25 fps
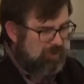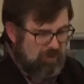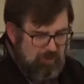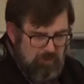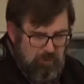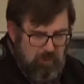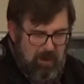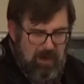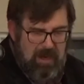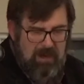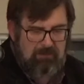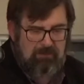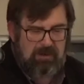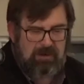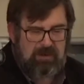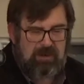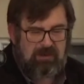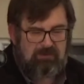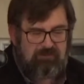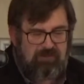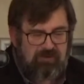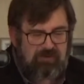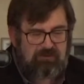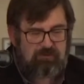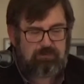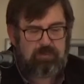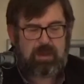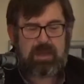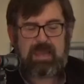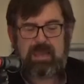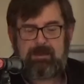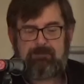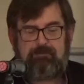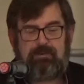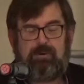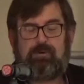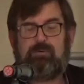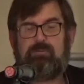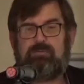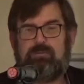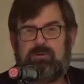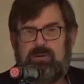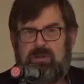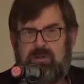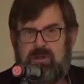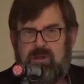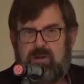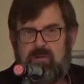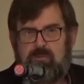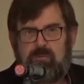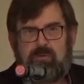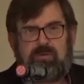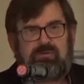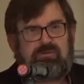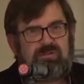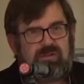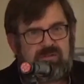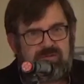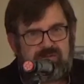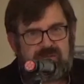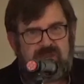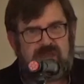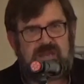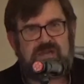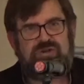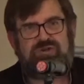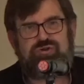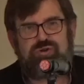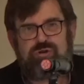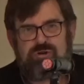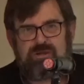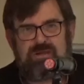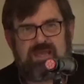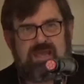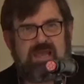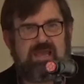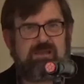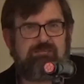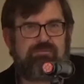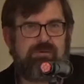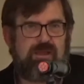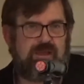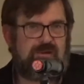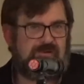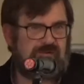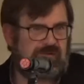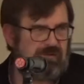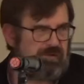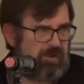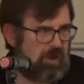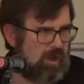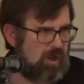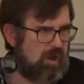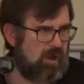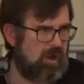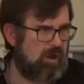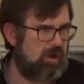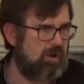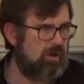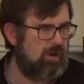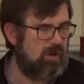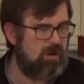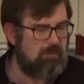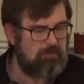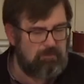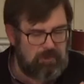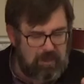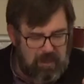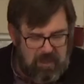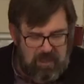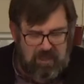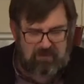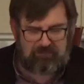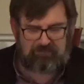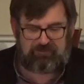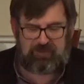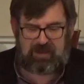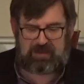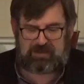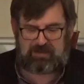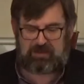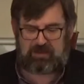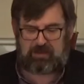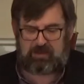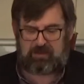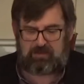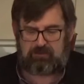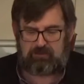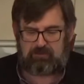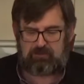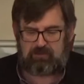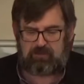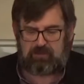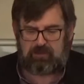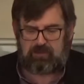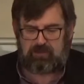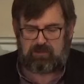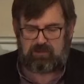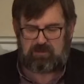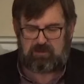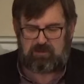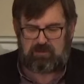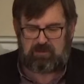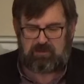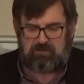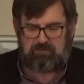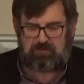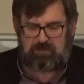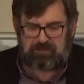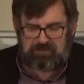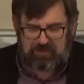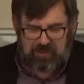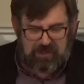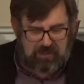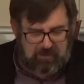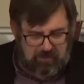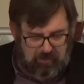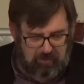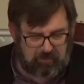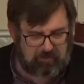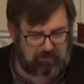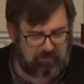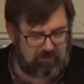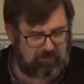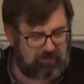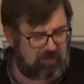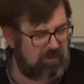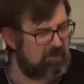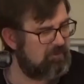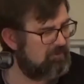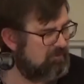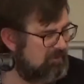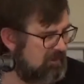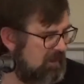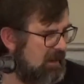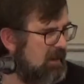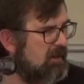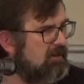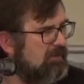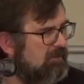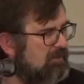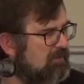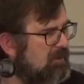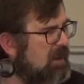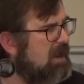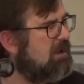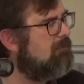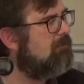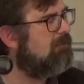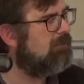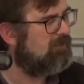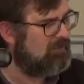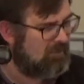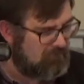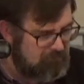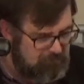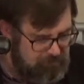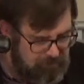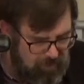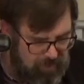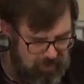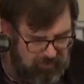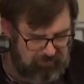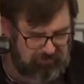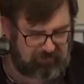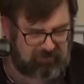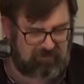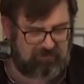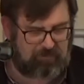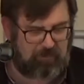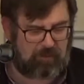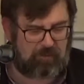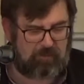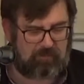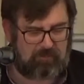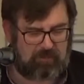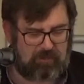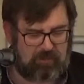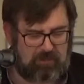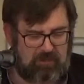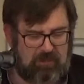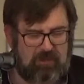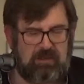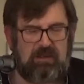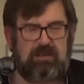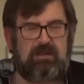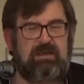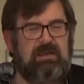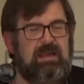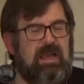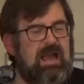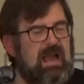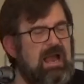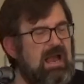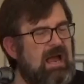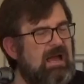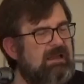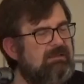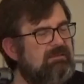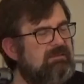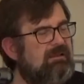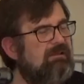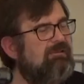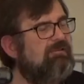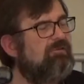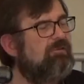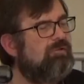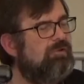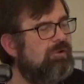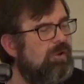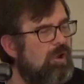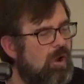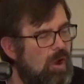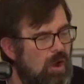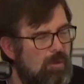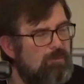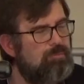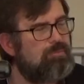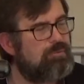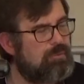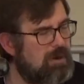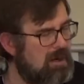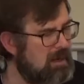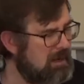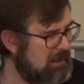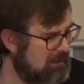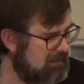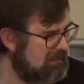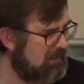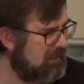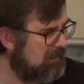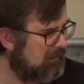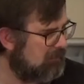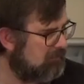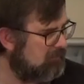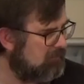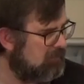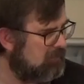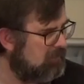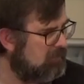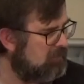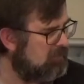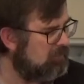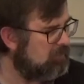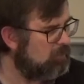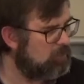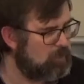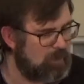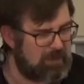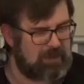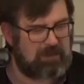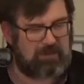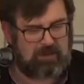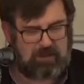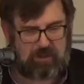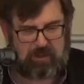requirement of his people was that they should keep his law perfectly. But they couldn't do this. It was impossible. And this law breaking we